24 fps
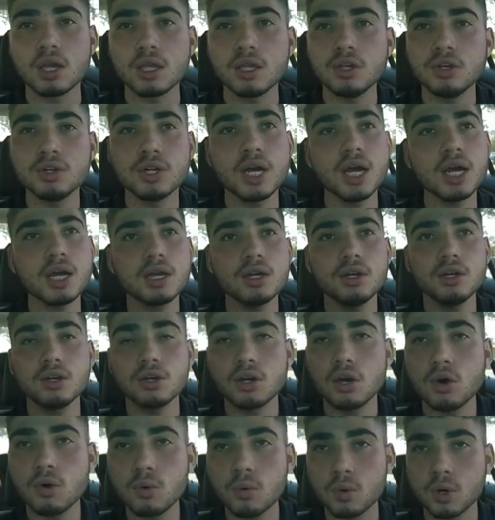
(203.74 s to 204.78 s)
you're not gonna
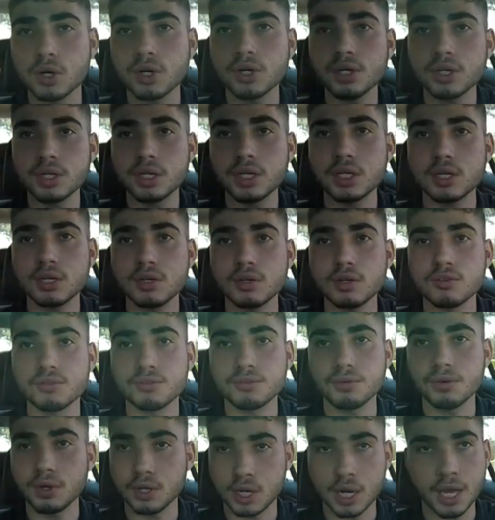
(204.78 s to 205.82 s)
go work,
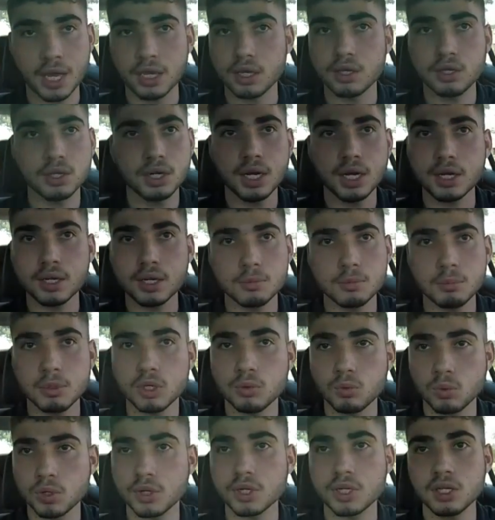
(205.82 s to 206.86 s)
like you're not gonna
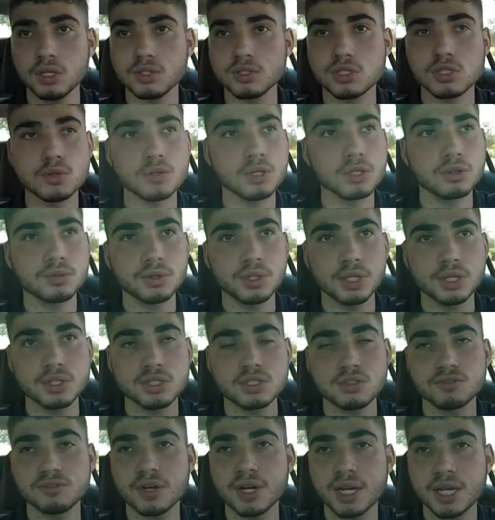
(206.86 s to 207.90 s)
be working 2 to 3
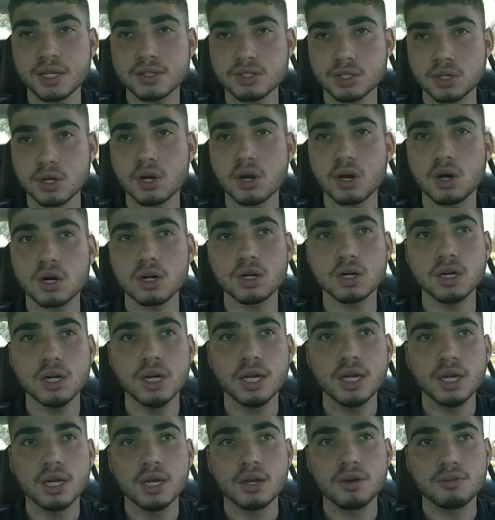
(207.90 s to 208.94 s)
years to finance a car,
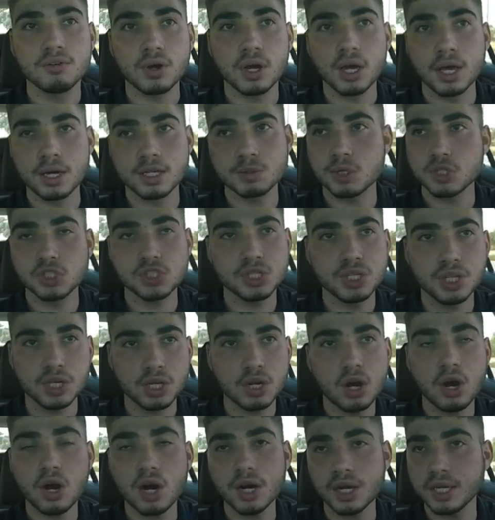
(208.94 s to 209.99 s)
and especially
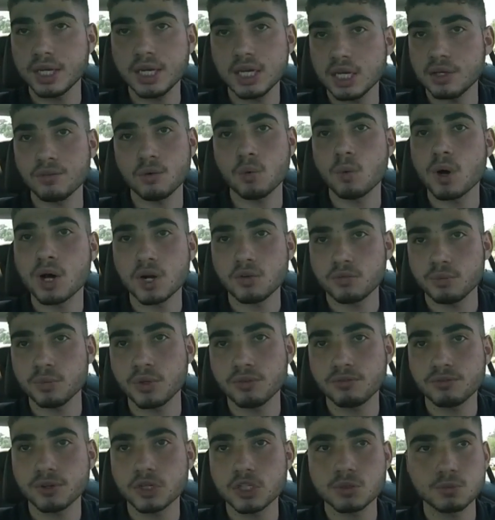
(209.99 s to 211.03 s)
the car you didn't even want it
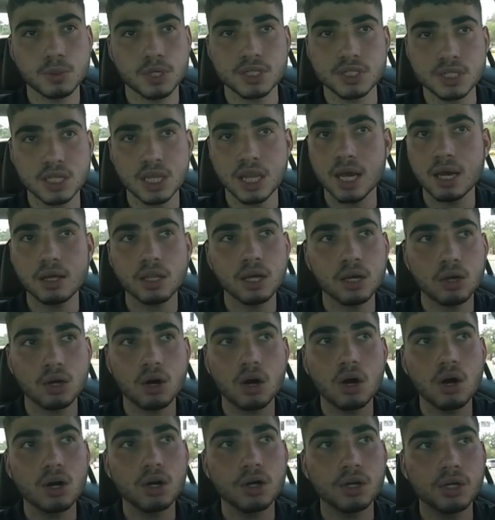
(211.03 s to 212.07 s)
from the first place. Yeah, that
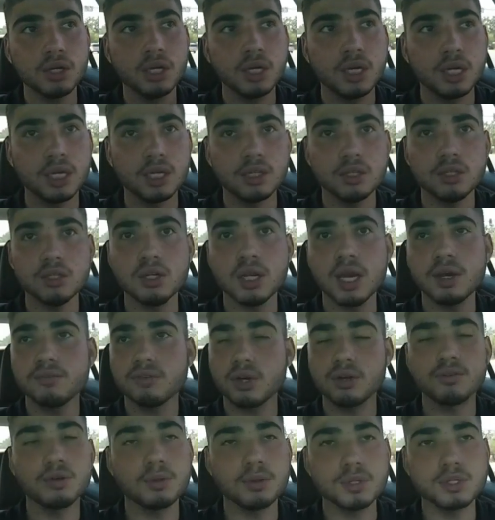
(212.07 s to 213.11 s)
car, you
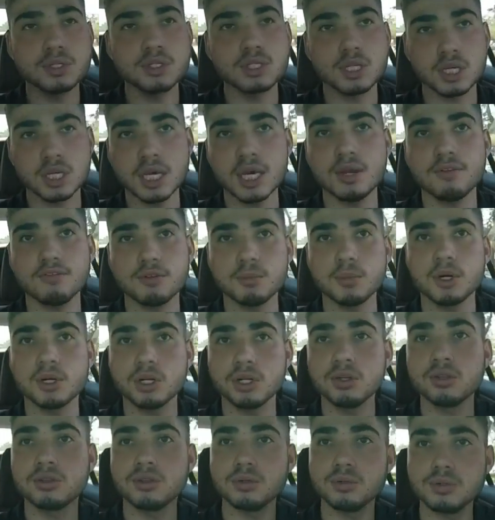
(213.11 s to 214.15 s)
never, and this is again from
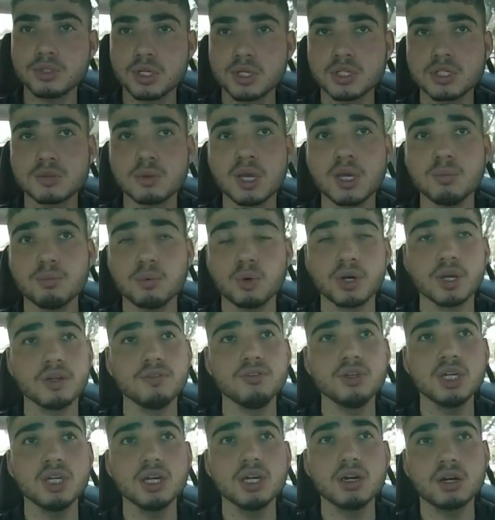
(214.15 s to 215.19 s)
an enthusiast standpoint,
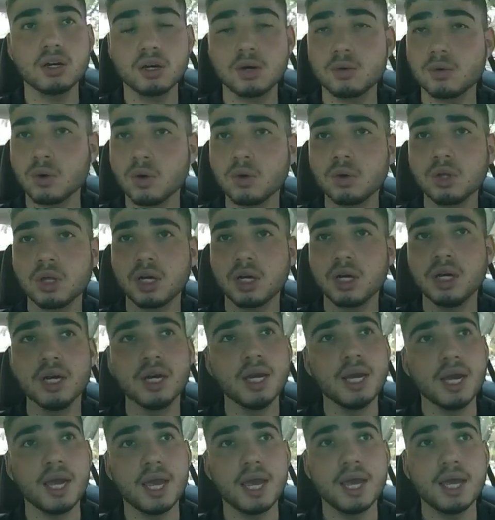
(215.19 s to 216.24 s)
if you get a Corolla
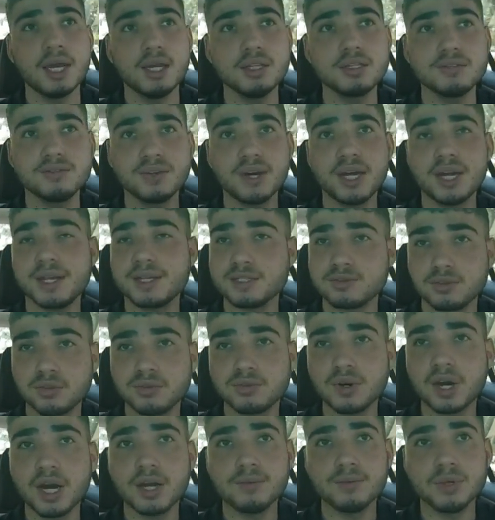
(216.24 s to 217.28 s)
and it's financed for
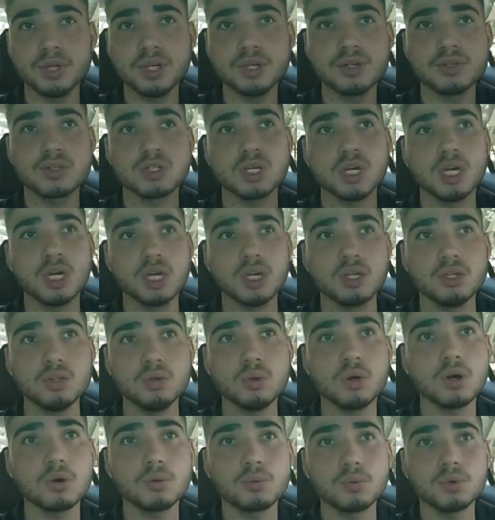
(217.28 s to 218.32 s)
5 years,
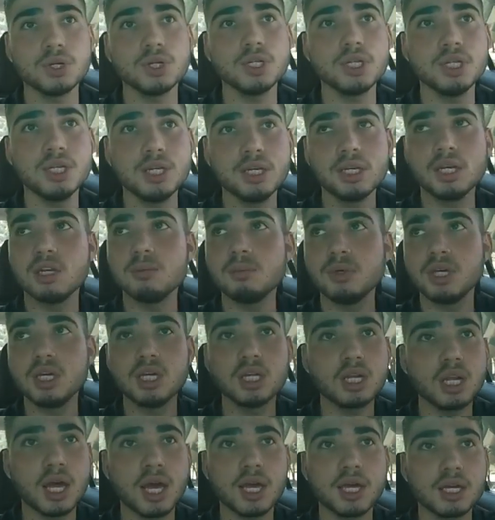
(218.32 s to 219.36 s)
you are really gonna
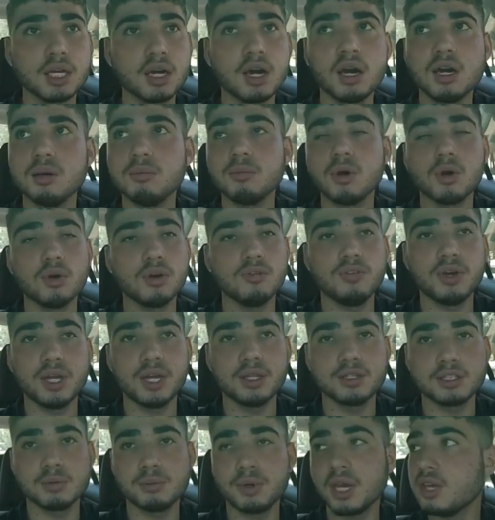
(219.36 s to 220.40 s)
be like
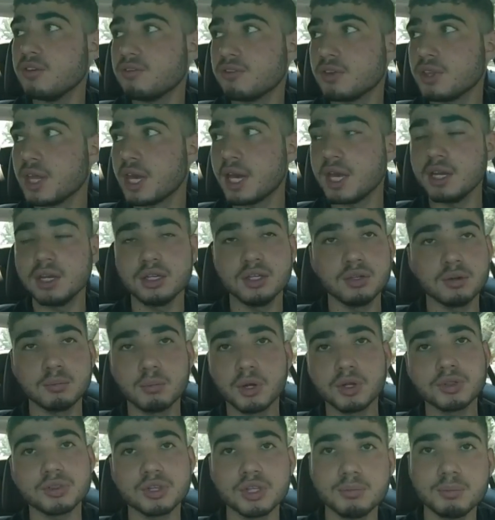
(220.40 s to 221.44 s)
unmotivated to pay for that, your
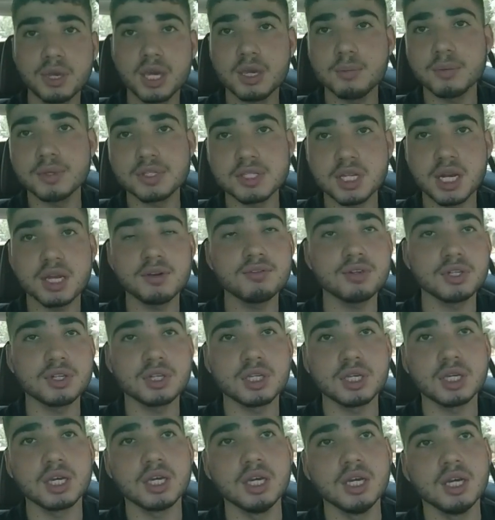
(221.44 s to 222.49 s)
monthly payments and
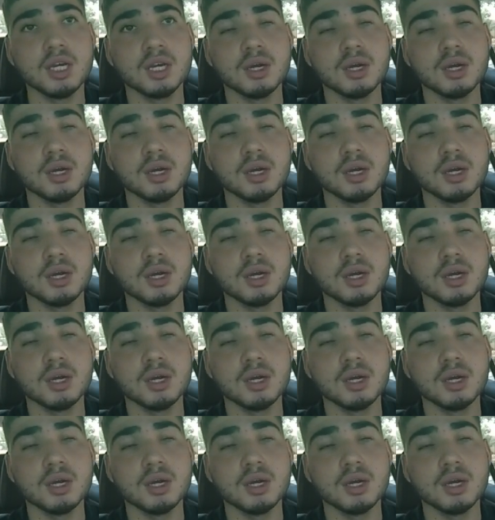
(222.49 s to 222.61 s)
everything.